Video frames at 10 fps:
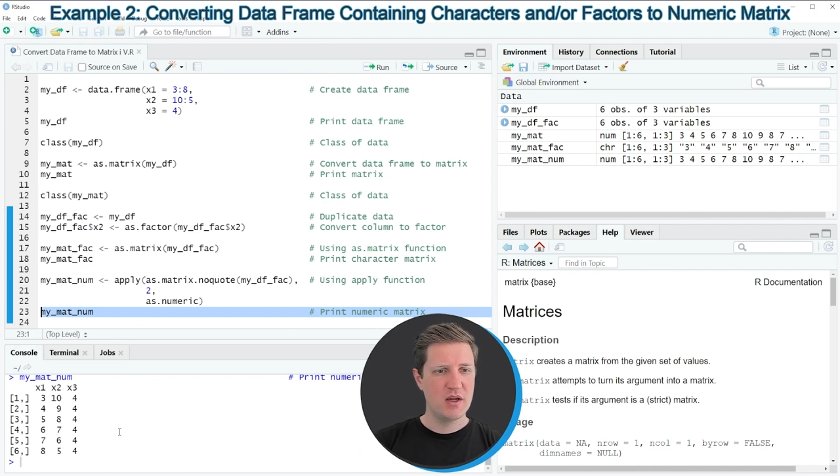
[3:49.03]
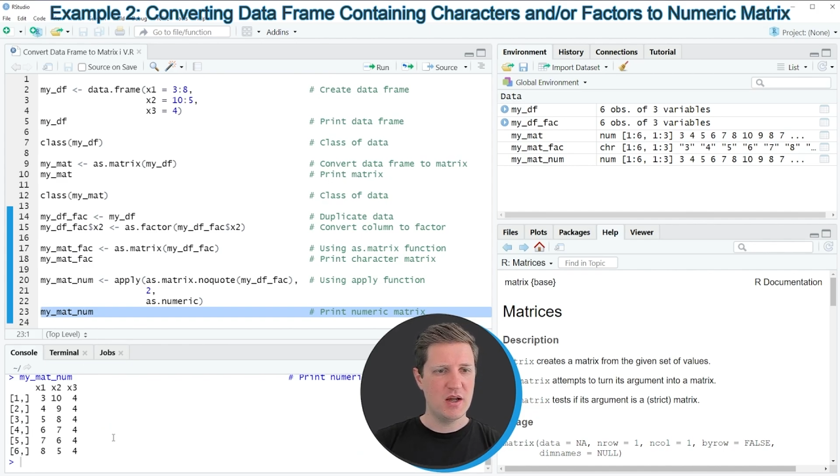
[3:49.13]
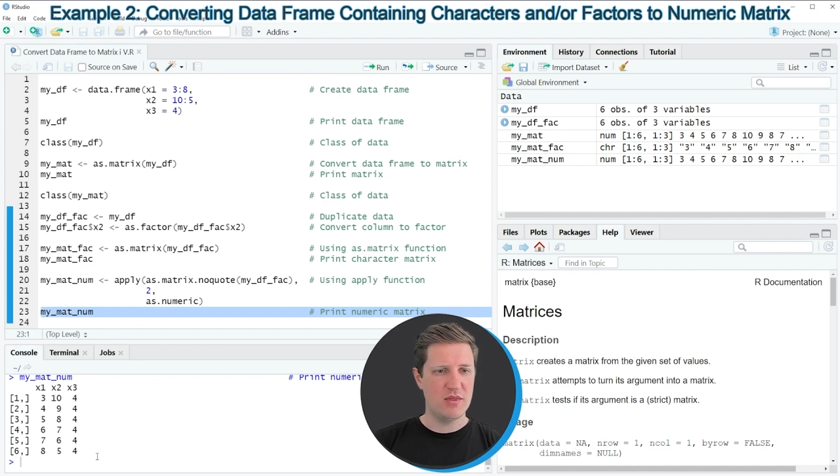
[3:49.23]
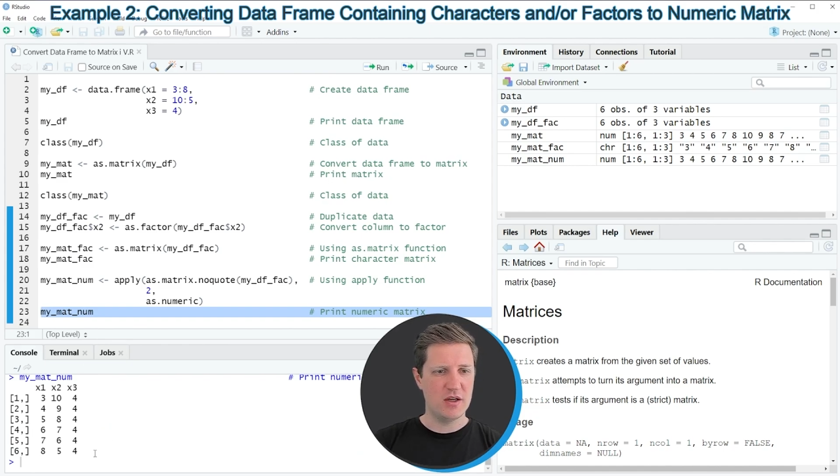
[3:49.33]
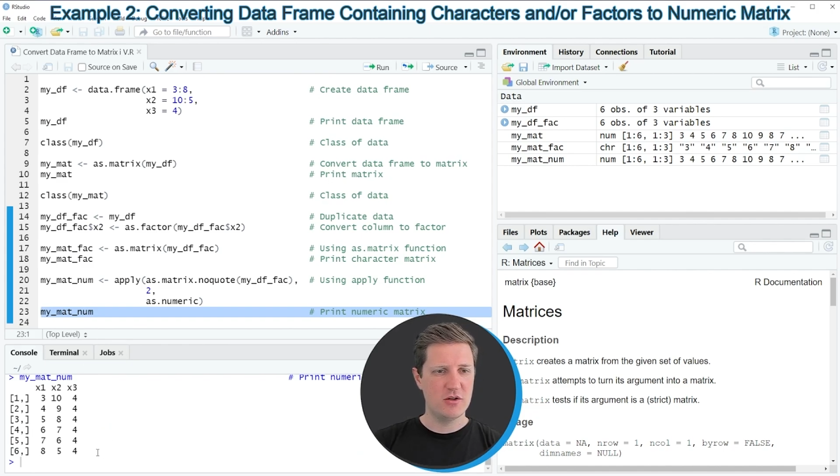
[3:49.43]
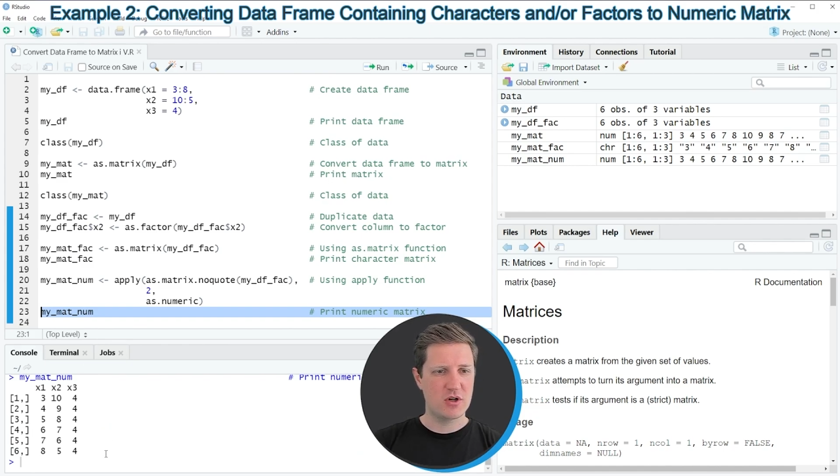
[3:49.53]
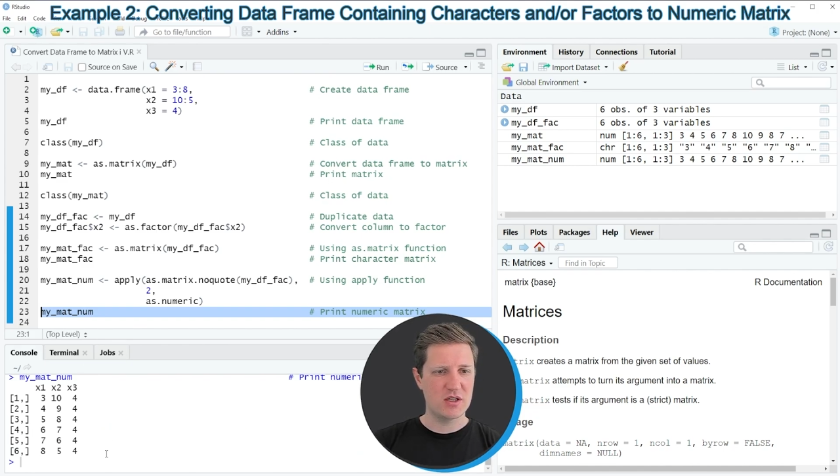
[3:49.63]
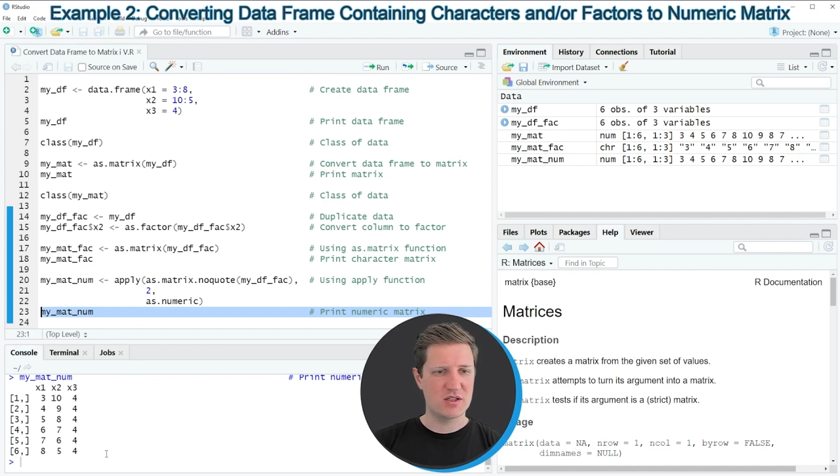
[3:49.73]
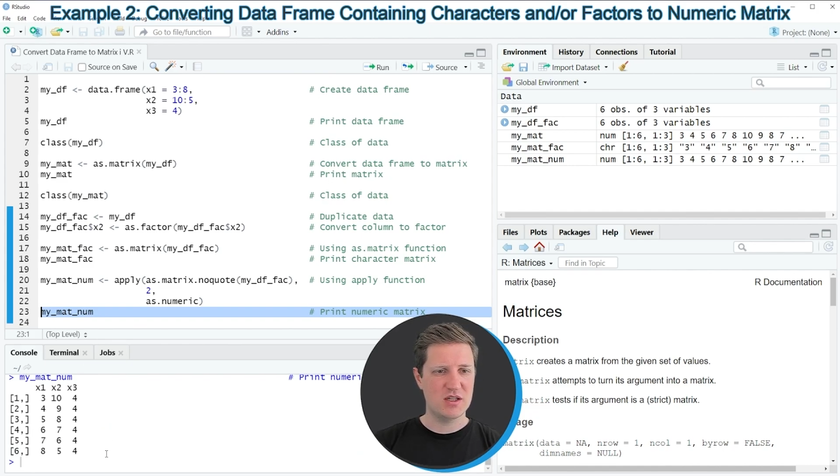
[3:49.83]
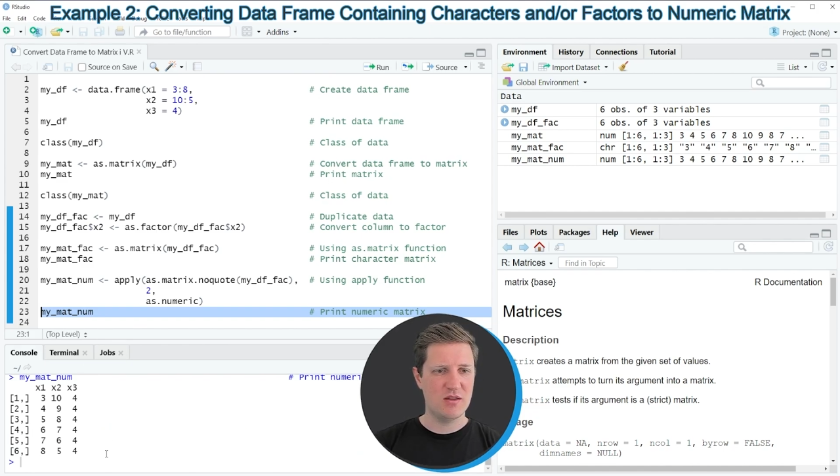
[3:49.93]
And then you
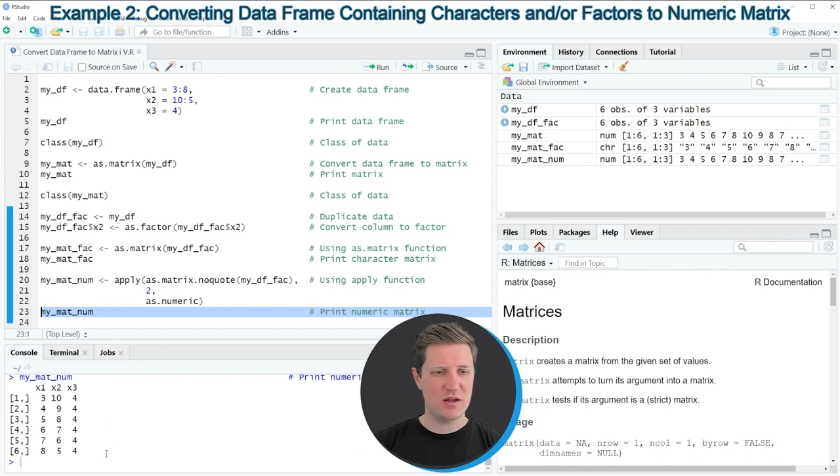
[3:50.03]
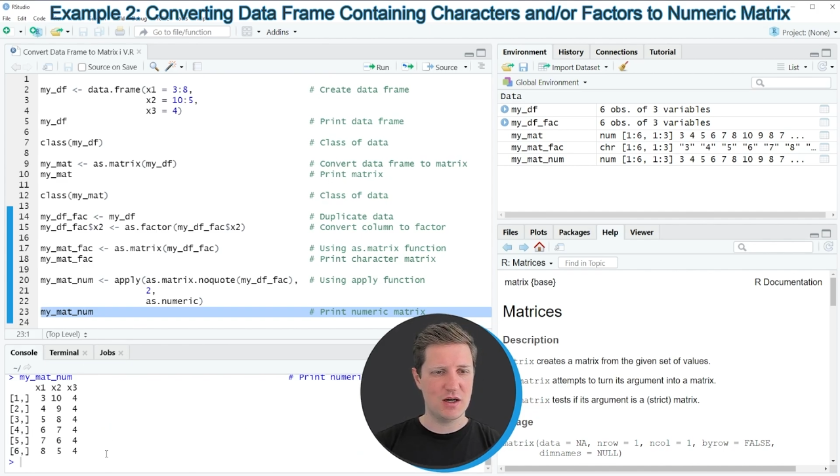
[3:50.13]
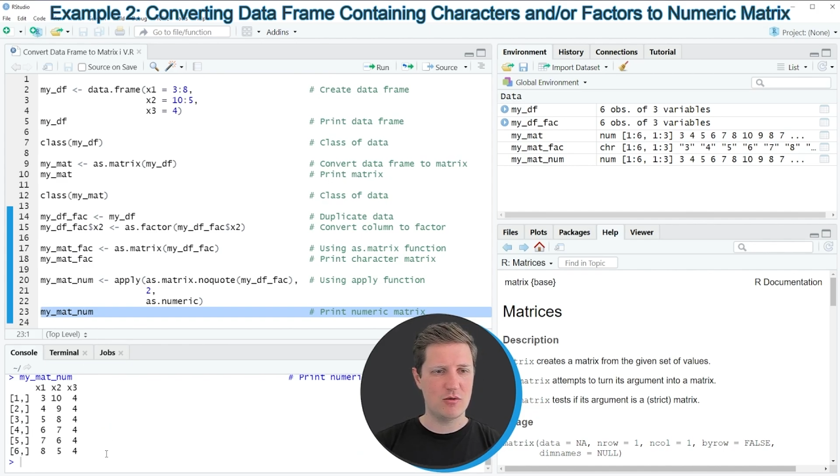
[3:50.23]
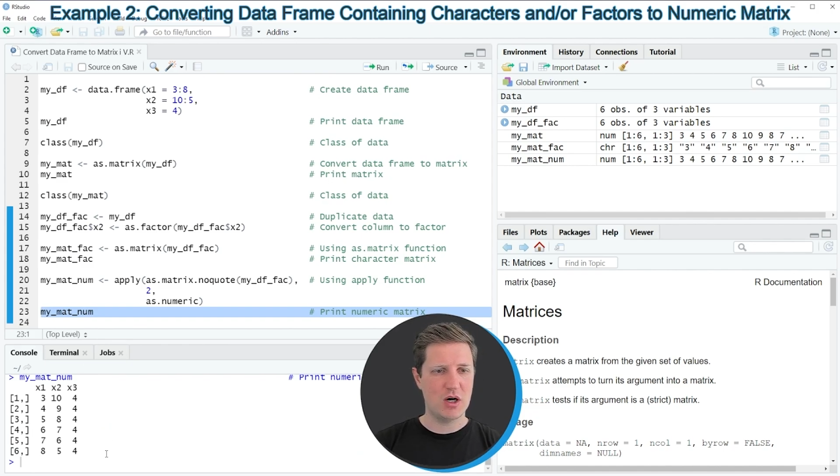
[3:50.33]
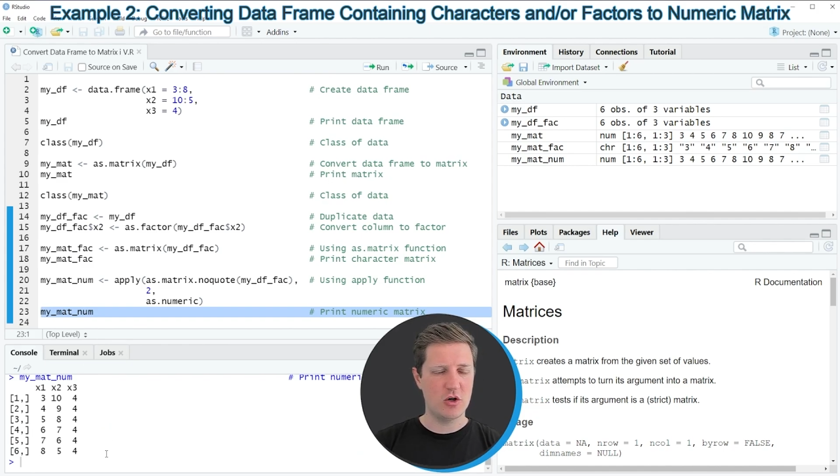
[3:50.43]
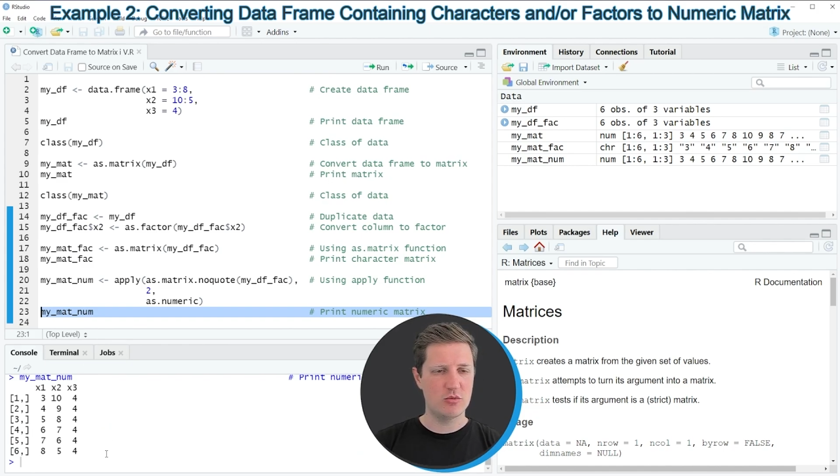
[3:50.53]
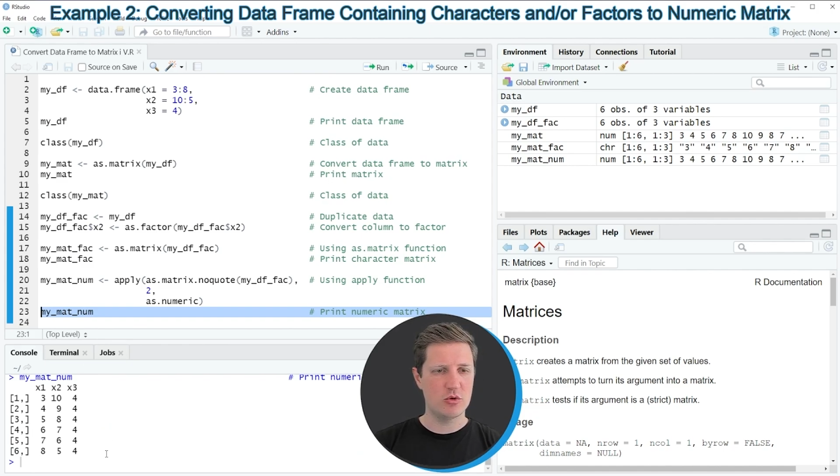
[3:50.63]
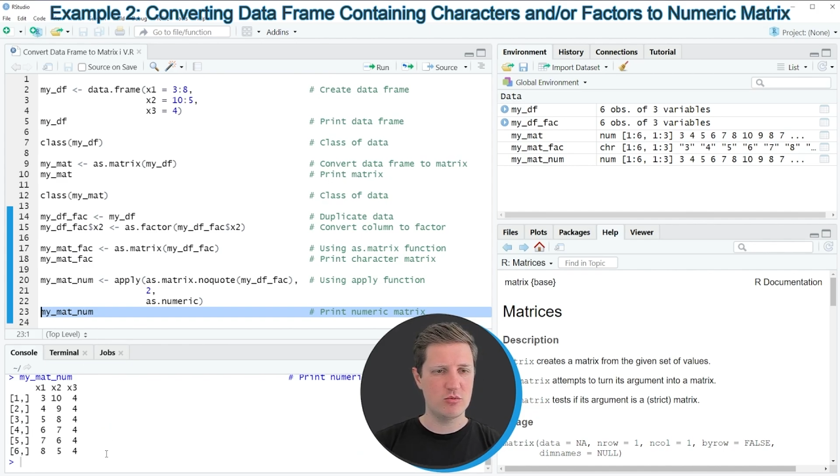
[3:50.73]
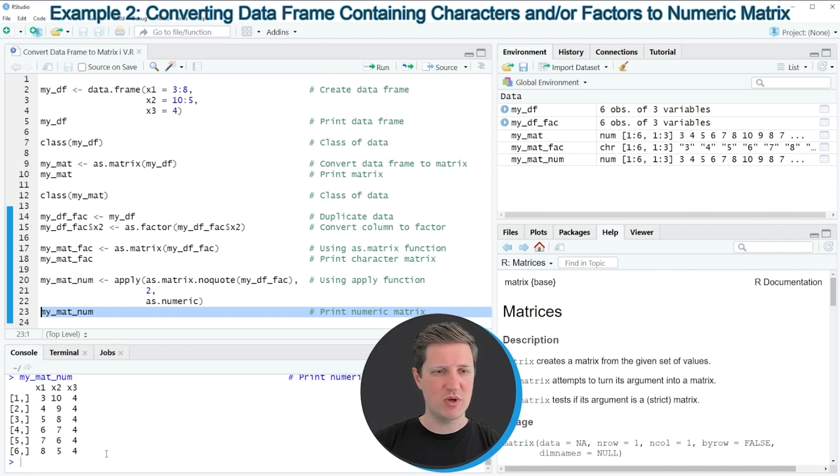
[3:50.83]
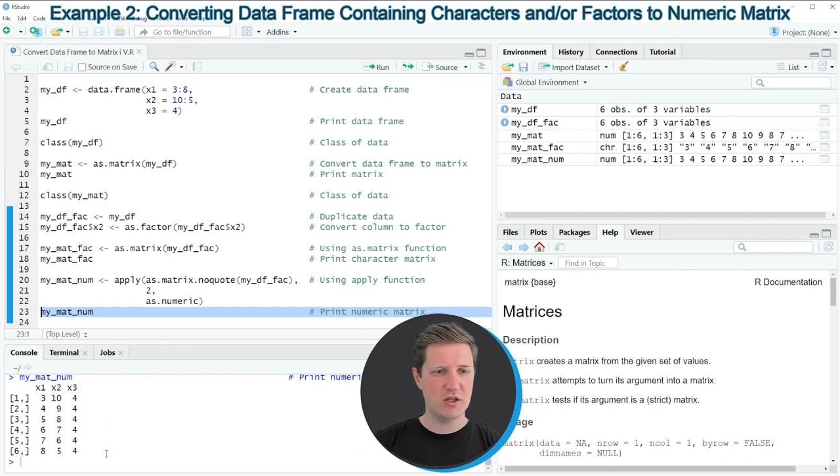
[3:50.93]
can see that our
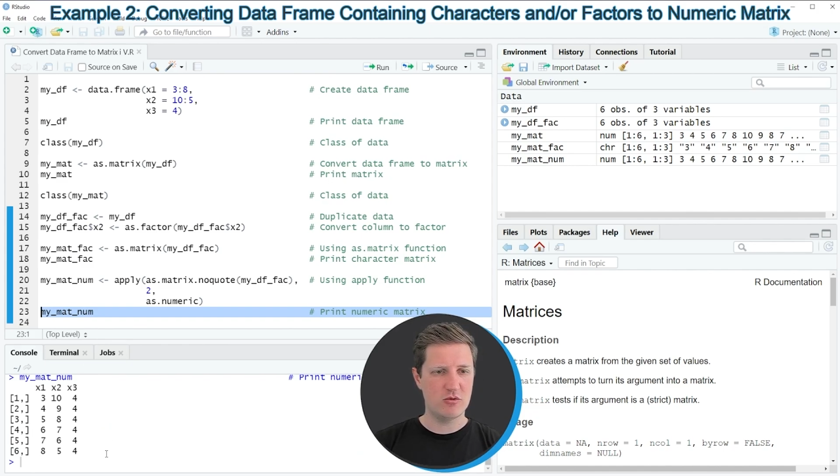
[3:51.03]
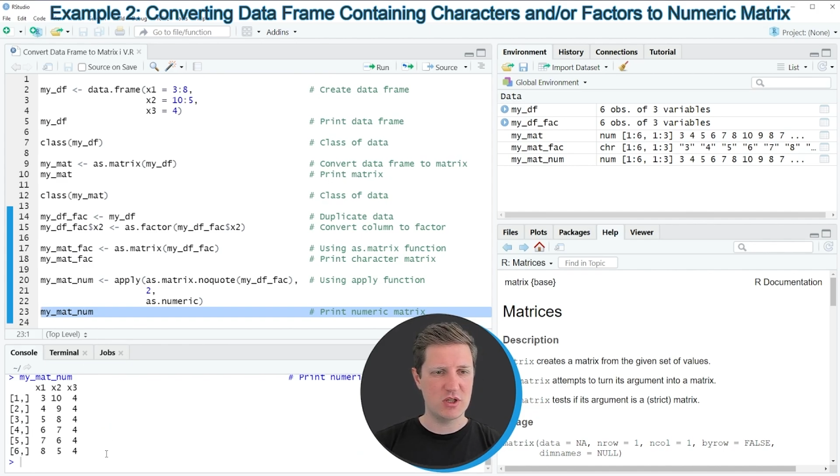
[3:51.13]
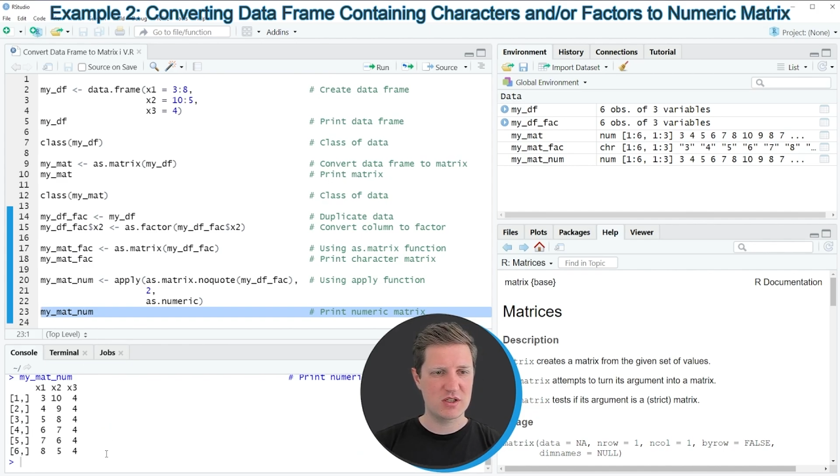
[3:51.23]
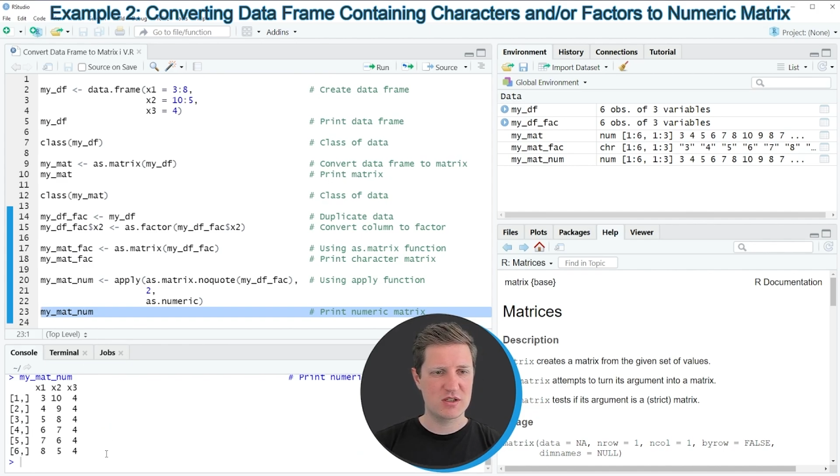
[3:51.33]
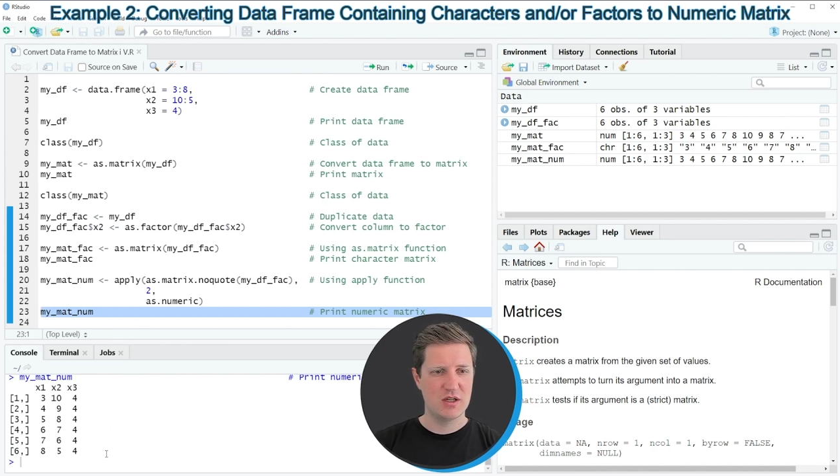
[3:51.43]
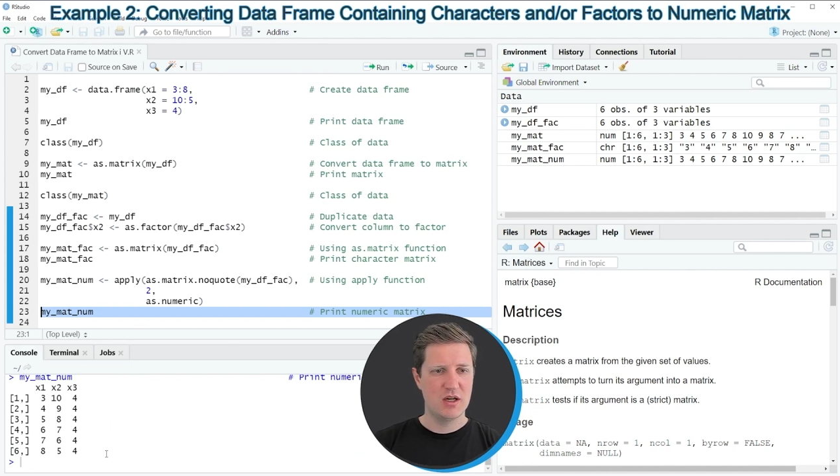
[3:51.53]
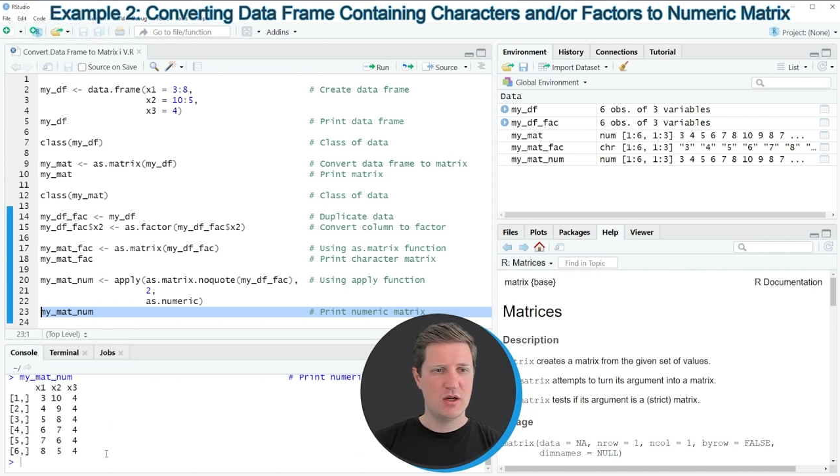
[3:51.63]
output matrix